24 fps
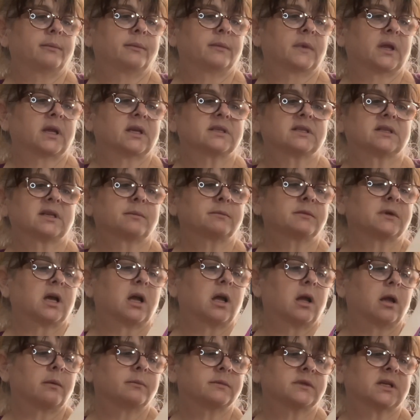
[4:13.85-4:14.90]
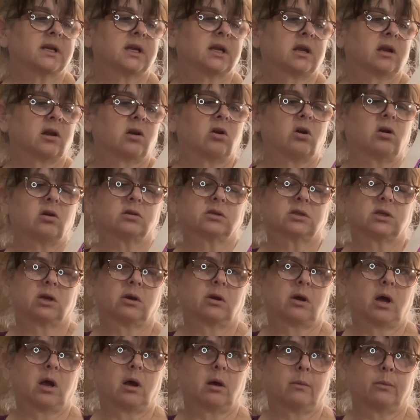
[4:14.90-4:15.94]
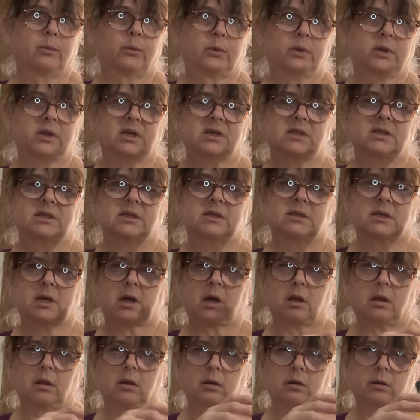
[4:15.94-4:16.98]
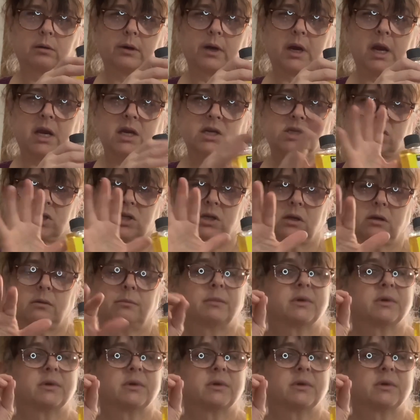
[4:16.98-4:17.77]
Sometimes it can also help with the discoloration,